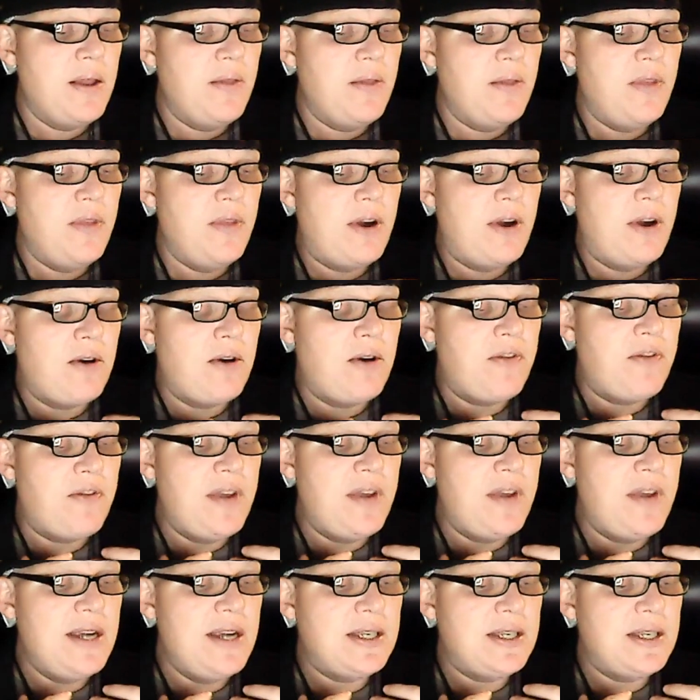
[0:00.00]
there are
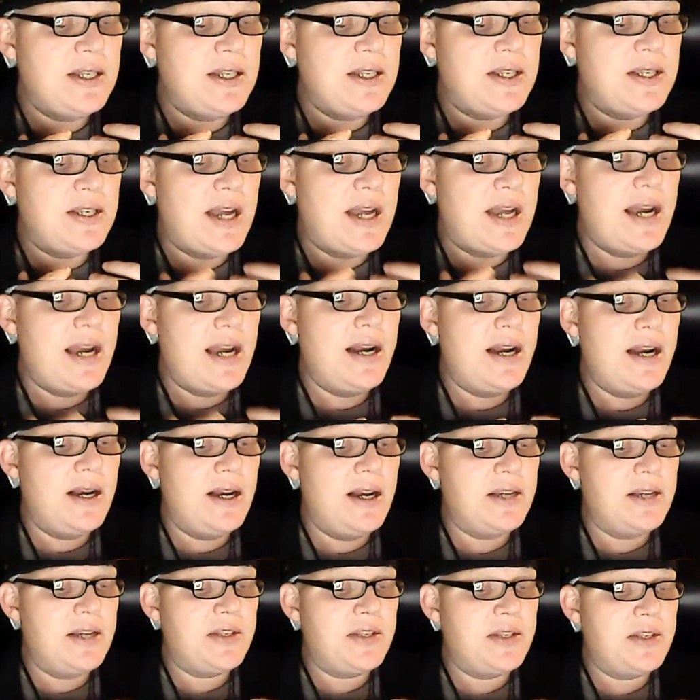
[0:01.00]
things inside
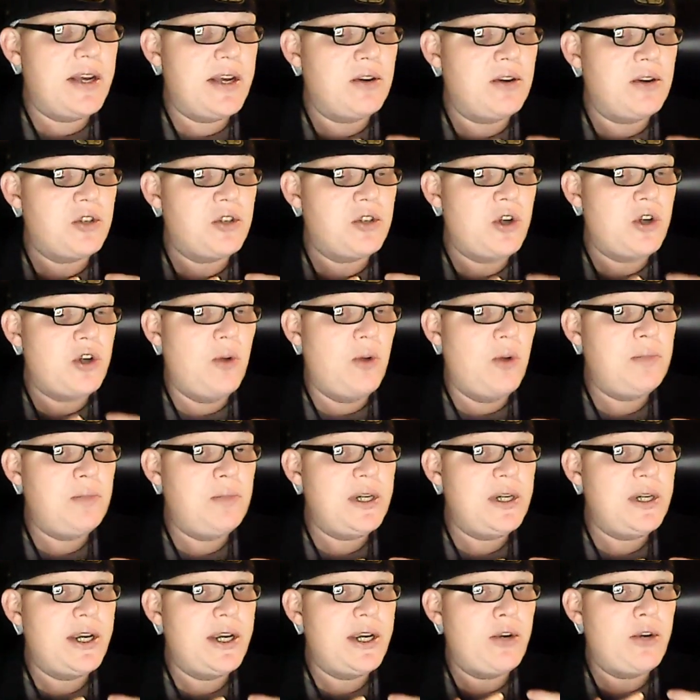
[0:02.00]
us that are
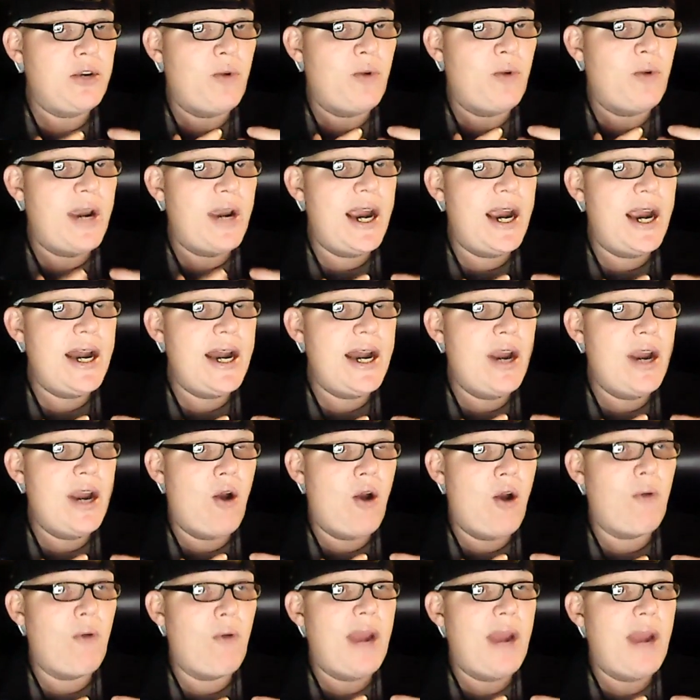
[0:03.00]
sculpting and creating
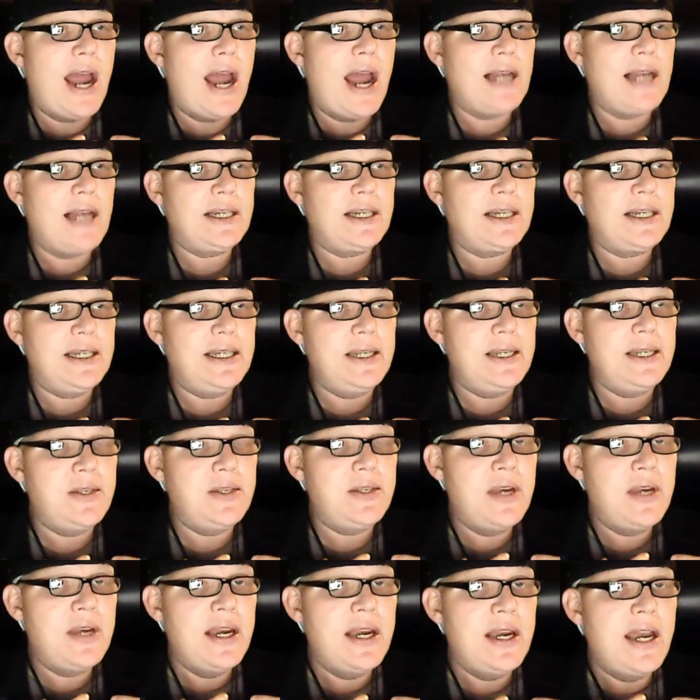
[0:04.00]
our realities
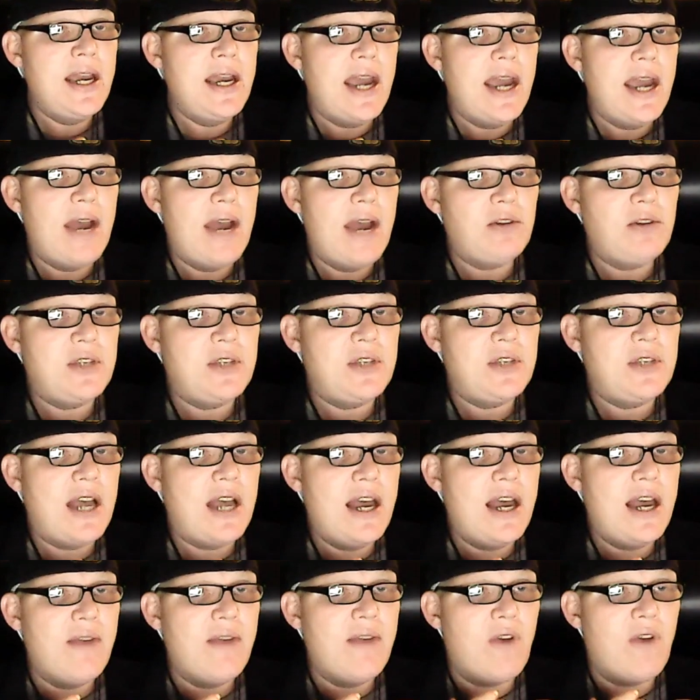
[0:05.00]

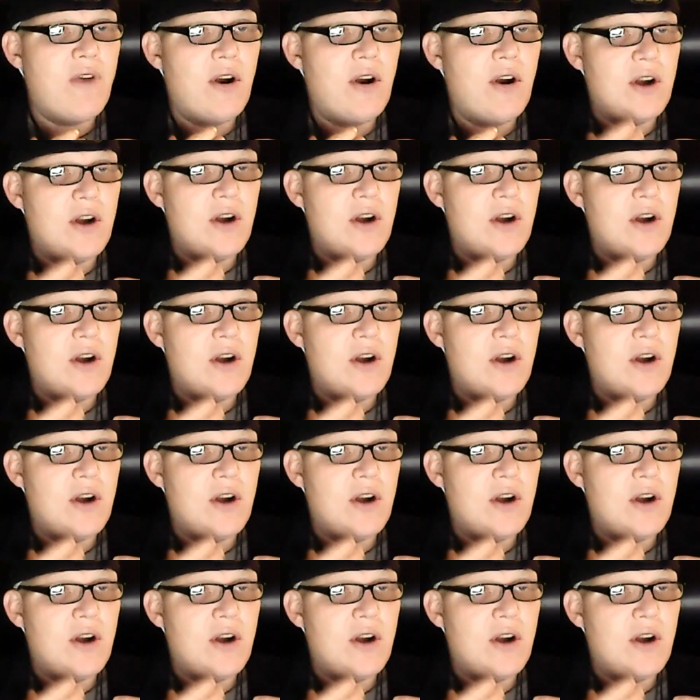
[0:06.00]
outside of our